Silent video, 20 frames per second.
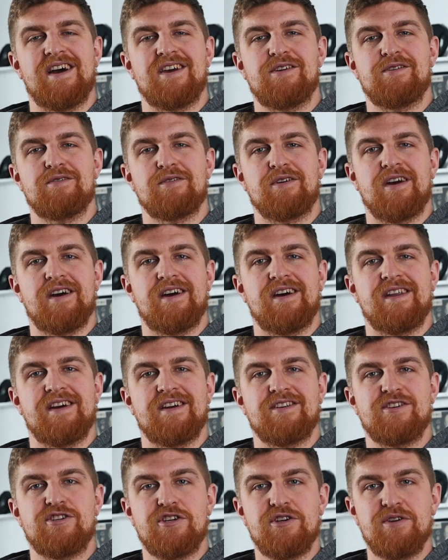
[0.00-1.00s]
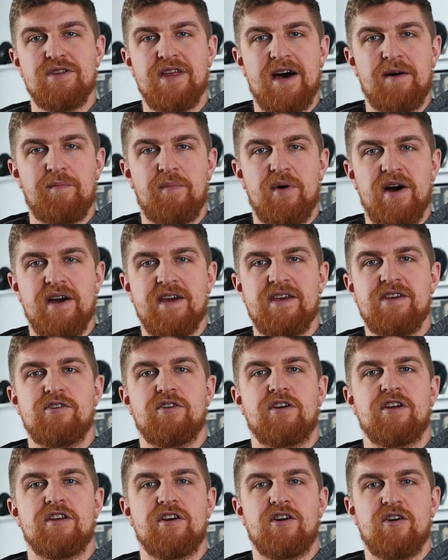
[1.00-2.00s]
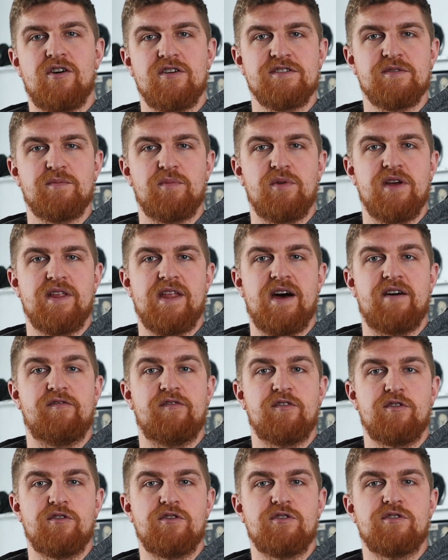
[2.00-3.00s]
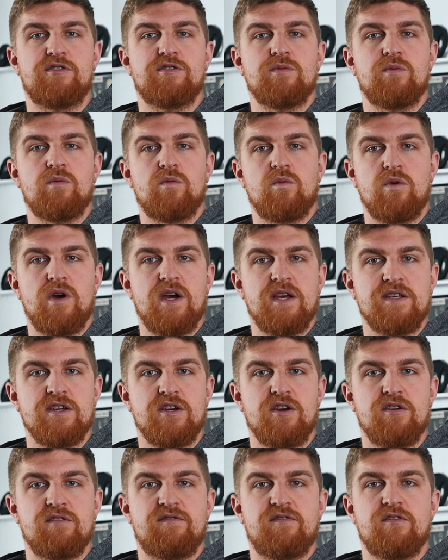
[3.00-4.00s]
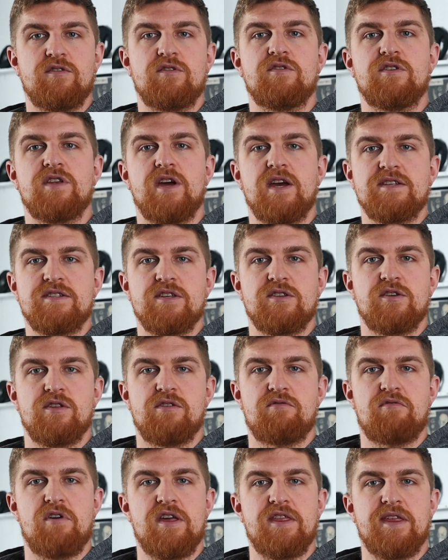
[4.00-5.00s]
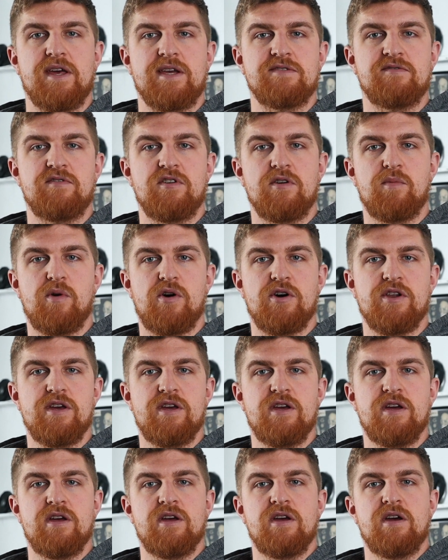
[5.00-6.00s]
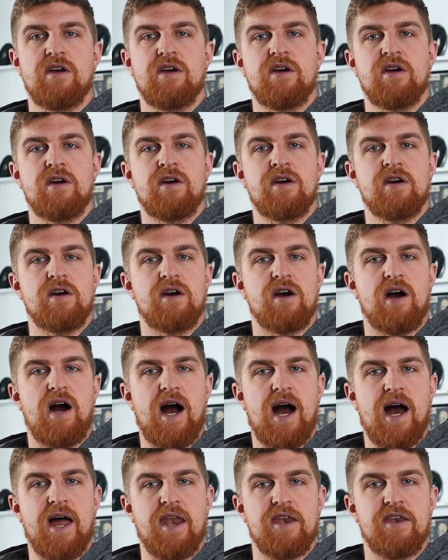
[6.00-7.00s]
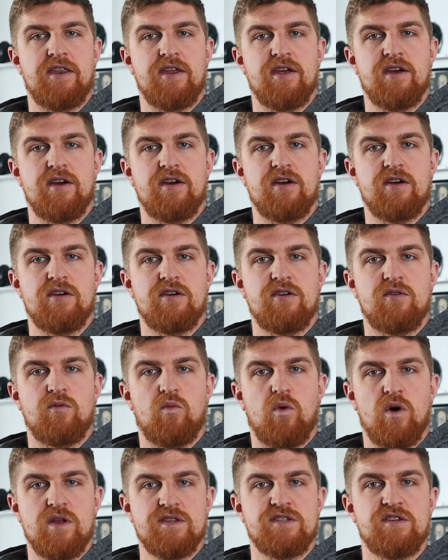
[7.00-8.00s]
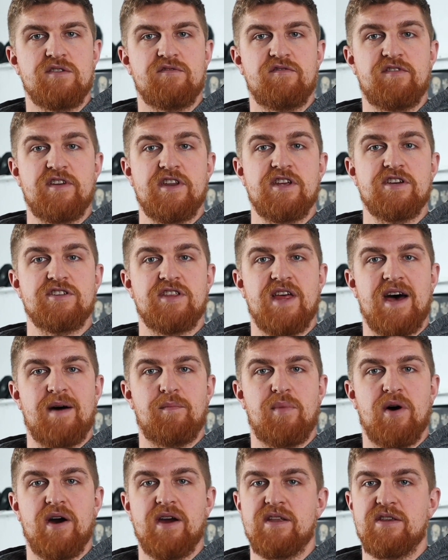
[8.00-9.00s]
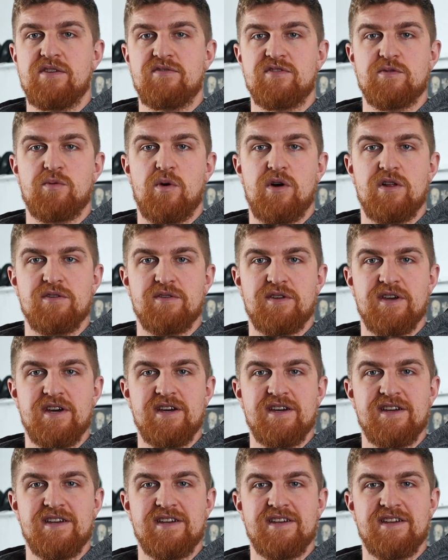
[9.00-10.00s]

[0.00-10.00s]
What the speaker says: You're going to chew that bite, you're going to contemplate that food. Is it good food? Is it doing the right things for your body? And once you've finished that bite and you've swallowed it,